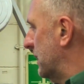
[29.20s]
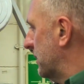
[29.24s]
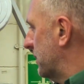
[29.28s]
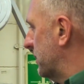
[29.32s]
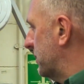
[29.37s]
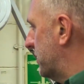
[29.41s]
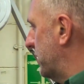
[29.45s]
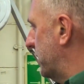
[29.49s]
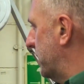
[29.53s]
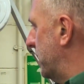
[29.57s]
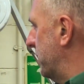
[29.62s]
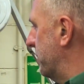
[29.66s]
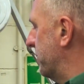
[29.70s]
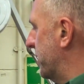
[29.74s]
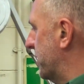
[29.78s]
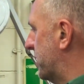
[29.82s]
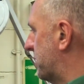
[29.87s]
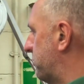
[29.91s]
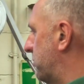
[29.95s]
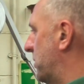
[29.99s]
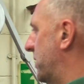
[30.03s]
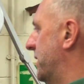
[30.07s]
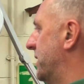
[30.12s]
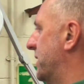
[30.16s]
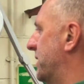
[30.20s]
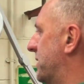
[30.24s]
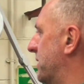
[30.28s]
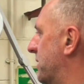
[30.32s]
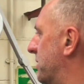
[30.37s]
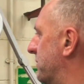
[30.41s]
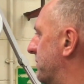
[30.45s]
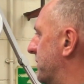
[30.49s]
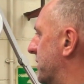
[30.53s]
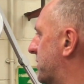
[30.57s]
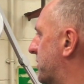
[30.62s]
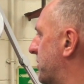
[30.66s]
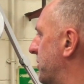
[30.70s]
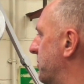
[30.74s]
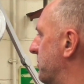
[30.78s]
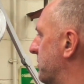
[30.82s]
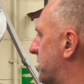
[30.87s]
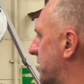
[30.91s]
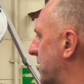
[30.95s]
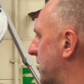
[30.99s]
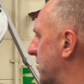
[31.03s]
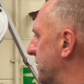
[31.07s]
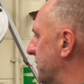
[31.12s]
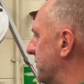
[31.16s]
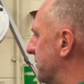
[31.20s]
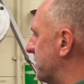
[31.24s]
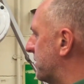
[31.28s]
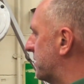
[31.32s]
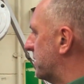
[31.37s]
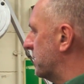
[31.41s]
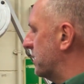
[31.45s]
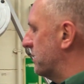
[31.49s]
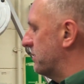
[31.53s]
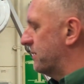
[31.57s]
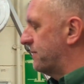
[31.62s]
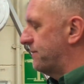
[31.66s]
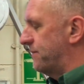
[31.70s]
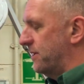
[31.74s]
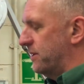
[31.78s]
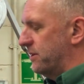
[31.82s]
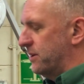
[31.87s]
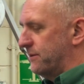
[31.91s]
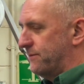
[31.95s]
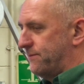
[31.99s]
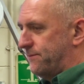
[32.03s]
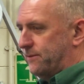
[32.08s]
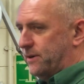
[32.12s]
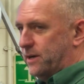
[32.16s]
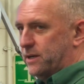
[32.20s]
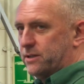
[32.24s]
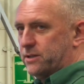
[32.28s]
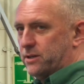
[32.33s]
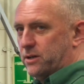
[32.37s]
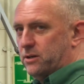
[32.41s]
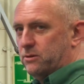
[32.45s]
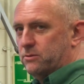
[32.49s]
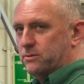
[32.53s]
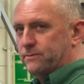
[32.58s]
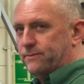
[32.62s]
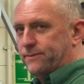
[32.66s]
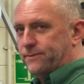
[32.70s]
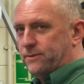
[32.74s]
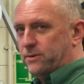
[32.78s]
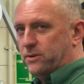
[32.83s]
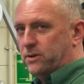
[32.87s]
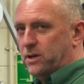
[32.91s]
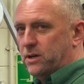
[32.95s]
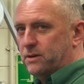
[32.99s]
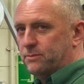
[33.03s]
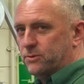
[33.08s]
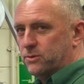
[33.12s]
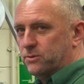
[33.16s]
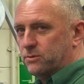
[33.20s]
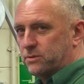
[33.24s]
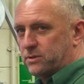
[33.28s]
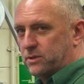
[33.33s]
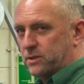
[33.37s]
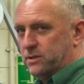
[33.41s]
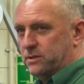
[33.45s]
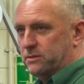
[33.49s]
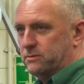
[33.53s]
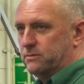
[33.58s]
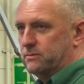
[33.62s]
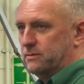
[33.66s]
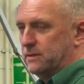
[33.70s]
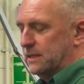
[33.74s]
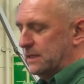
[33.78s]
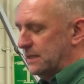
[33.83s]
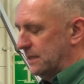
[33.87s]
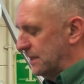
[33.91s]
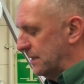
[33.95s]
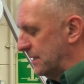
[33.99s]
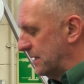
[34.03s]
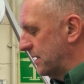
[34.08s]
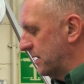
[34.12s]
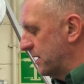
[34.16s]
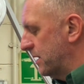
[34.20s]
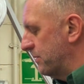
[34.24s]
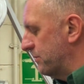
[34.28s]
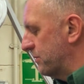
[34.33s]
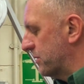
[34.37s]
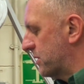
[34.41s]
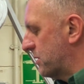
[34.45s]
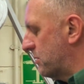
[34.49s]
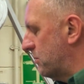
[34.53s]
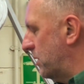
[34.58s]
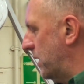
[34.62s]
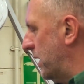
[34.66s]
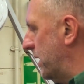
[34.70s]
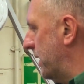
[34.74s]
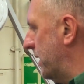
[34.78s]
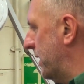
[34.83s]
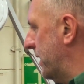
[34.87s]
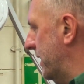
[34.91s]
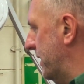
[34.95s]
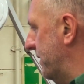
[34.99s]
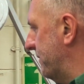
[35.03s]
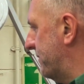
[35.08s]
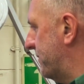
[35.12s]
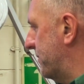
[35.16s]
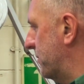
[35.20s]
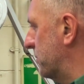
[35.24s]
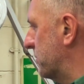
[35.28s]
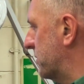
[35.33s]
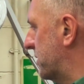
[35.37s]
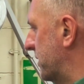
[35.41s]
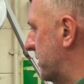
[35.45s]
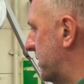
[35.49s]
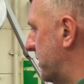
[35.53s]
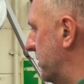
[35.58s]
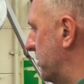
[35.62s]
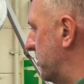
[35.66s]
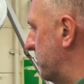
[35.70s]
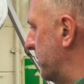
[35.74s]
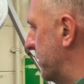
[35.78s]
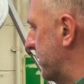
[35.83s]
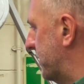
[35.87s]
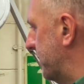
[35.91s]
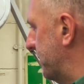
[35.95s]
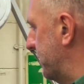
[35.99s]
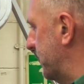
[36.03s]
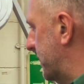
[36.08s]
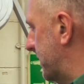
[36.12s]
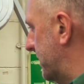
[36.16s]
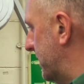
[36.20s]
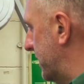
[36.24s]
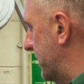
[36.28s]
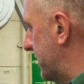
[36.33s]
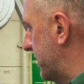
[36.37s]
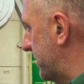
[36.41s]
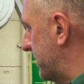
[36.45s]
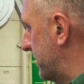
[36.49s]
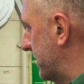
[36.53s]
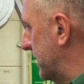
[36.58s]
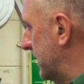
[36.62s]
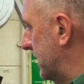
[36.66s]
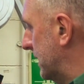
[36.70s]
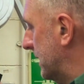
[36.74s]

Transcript: Because although this weighed over 2 tonnes, it's very fragile and friable, so it was quite a handful to deal with this.